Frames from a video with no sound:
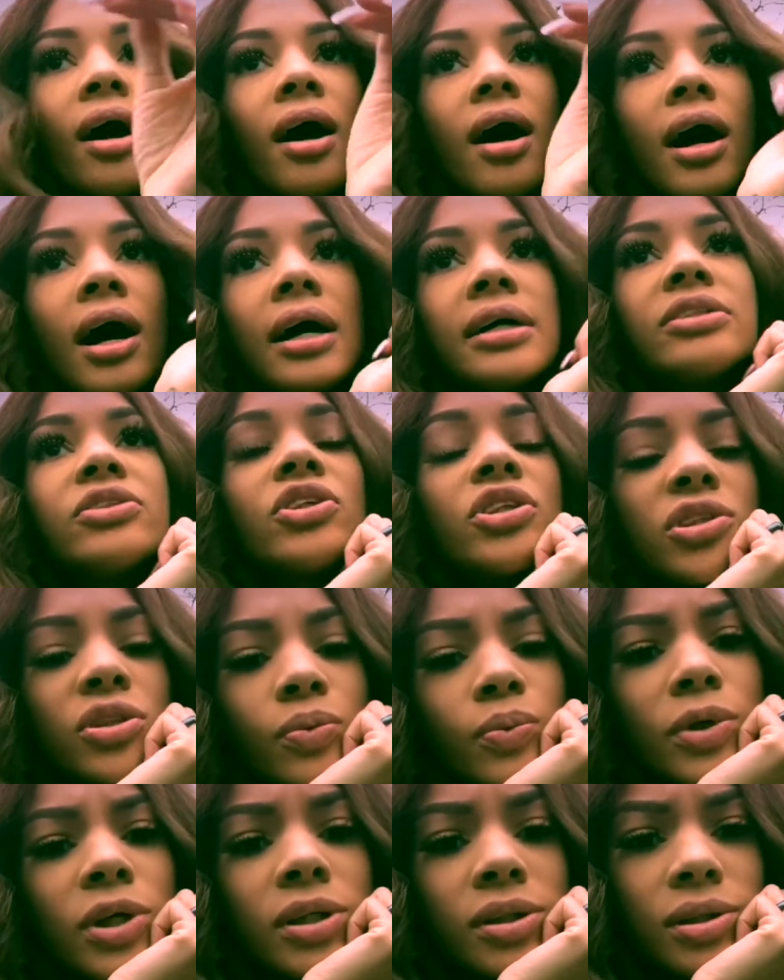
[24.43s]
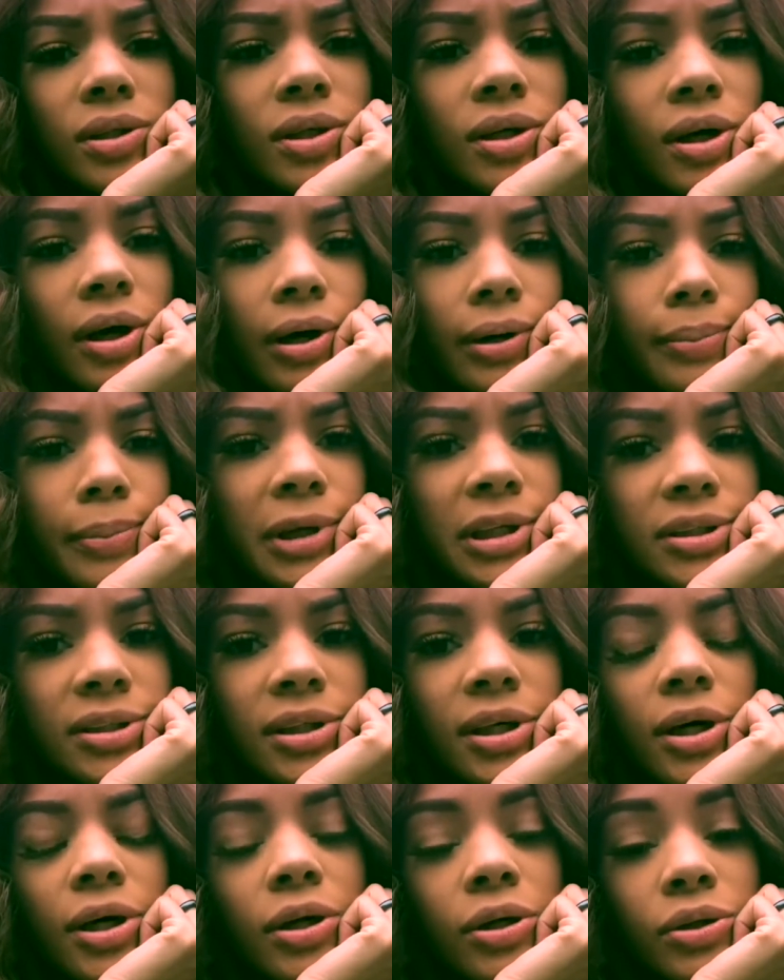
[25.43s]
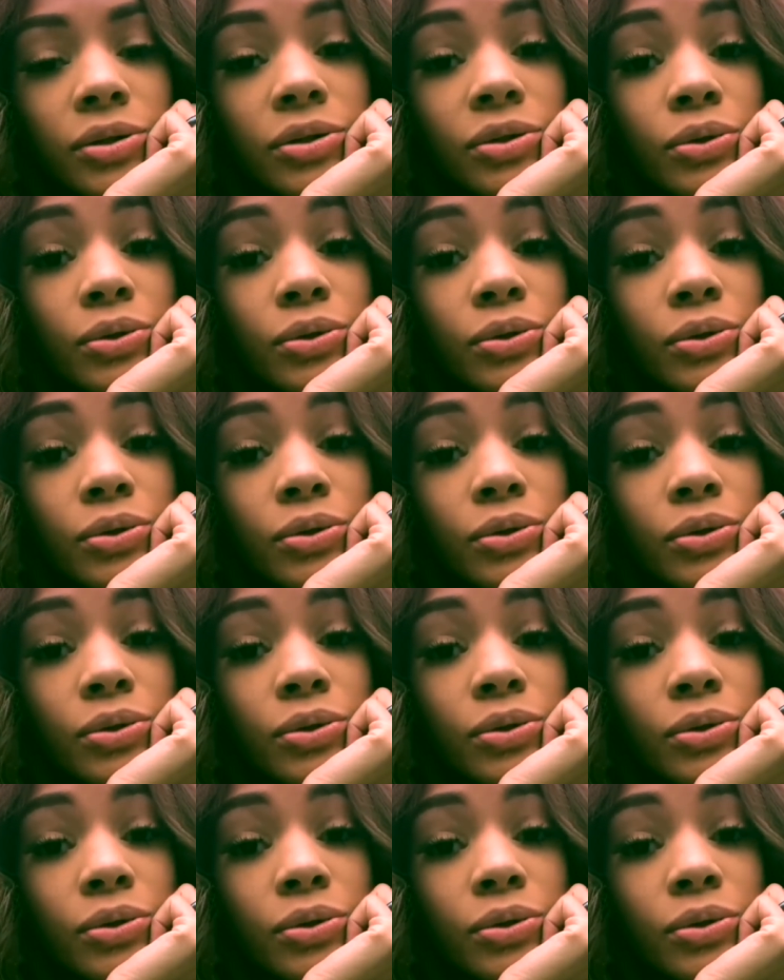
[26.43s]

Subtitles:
I just wanted to come and tell a